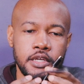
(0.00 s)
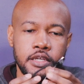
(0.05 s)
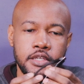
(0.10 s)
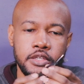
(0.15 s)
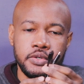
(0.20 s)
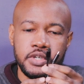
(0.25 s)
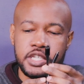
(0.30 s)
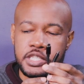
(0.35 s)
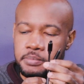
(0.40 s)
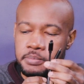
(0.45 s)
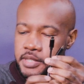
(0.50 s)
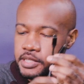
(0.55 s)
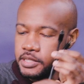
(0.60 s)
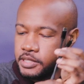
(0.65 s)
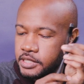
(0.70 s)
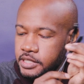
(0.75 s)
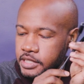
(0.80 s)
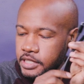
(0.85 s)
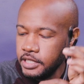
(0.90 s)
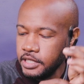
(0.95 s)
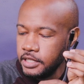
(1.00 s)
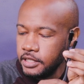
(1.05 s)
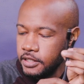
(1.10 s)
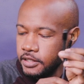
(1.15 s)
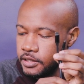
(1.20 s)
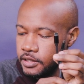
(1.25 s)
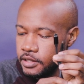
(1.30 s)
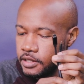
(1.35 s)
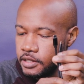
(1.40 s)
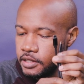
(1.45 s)

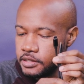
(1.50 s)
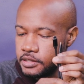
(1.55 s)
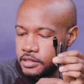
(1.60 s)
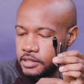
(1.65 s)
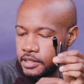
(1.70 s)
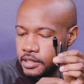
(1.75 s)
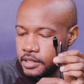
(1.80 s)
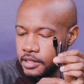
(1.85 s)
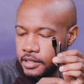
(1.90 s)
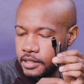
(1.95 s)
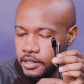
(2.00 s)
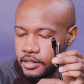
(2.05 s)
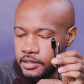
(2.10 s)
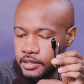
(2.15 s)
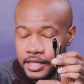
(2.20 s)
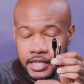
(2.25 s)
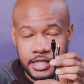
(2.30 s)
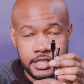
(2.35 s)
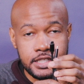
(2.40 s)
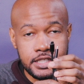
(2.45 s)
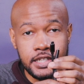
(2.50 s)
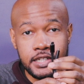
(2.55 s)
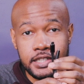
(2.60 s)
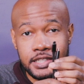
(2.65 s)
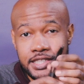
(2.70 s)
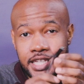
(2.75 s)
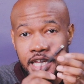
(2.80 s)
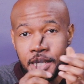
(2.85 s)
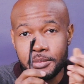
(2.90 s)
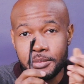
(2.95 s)
USB-C is, like I said, the
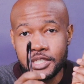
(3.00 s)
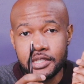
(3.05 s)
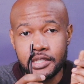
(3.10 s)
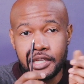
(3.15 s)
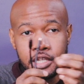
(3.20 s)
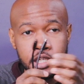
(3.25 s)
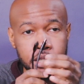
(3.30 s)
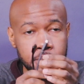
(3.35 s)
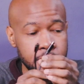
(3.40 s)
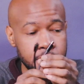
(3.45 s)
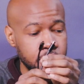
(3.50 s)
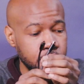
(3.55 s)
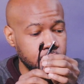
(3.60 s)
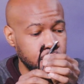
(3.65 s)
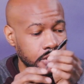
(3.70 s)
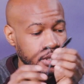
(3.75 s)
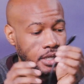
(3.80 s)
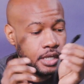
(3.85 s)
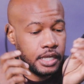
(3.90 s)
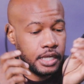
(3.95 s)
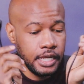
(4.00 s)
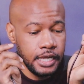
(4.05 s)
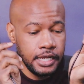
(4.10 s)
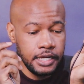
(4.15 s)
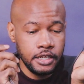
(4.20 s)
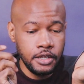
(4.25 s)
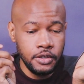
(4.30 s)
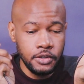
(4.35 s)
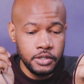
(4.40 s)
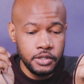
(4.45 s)
same as Thunderbolt. And
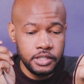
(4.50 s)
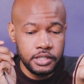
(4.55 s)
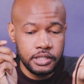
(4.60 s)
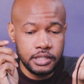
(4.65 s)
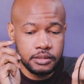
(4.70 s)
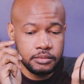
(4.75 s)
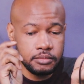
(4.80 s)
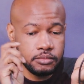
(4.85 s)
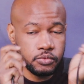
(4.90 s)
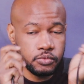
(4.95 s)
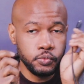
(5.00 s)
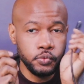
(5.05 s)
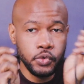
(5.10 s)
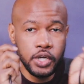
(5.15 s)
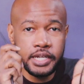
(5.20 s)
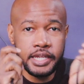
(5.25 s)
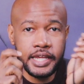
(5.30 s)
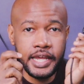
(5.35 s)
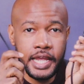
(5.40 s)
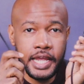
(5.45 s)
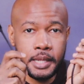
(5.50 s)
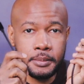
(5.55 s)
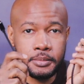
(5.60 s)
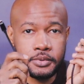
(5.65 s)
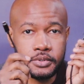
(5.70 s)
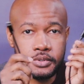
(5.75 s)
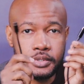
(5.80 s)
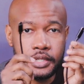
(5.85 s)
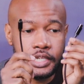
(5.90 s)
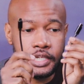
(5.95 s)
they're only one
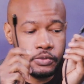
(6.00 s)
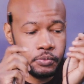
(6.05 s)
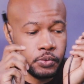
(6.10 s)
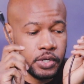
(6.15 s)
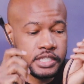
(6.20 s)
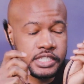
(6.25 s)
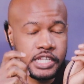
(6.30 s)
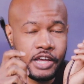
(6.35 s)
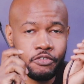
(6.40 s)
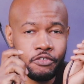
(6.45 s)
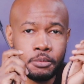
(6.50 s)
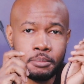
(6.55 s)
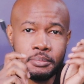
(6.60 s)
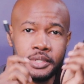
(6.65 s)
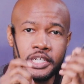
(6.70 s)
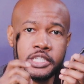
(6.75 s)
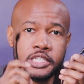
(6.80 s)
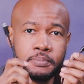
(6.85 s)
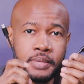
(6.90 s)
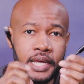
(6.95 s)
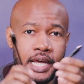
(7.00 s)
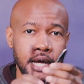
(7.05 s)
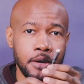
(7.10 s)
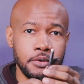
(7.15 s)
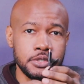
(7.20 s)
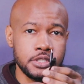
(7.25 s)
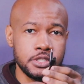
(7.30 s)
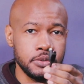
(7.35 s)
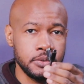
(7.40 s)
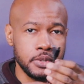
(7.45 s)
cable, and it runs off of bus
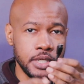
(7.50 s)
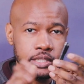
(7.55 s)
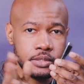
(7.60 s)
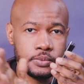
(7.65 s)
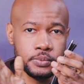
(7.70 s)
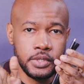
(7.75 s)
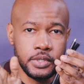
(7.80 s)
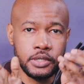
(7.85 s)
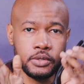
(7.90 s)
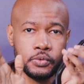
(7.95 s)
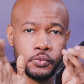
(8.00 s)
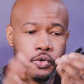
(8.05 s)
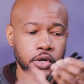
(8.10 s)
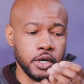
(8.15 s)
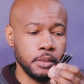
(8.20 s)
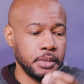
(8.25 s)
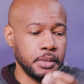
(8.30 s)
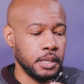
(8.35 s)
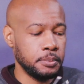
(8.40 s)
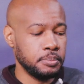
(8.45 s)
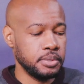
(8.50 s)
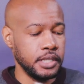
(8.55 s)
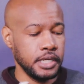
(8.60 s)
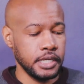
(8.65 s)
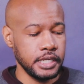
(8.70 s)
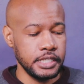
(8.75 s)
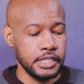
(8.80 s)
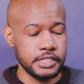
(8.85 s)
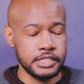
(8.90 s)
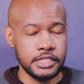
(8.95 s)
power, so we don't have to worry about
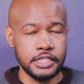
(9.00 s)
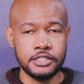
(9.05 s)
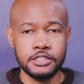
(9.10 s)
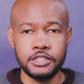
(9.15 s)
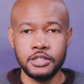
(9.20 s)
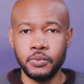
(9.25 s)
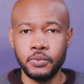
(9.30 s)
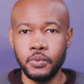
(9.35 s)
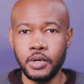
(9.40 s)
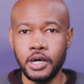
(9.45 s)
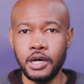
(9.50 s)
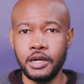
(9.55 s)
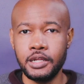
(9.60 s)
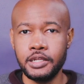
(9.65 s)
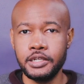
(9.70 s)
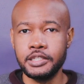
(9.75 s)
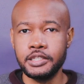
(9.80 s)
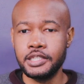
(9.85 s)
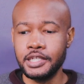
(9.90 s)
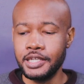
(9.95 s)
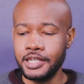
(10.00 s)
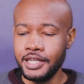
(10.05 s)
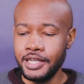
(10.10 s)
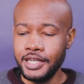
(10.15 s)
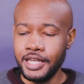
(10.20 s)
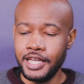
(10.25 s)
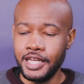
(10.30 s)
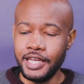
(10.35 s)
plugging this into the wall or anything.